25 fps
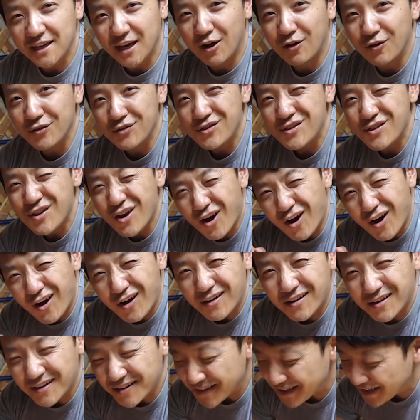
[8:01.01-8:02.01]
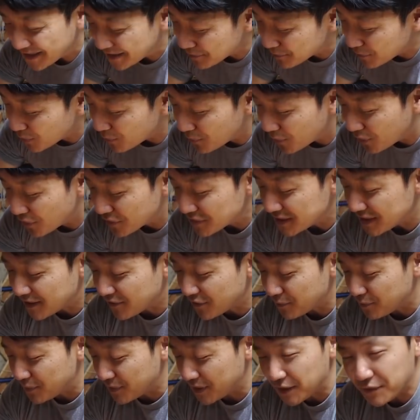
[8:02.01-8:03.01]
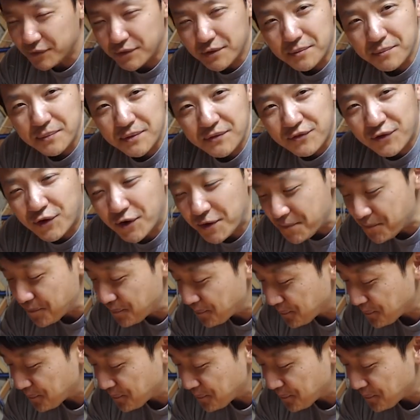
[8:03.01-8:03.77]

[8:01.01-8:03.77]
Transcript: I'll gnaw on animal bones. I never played with them before.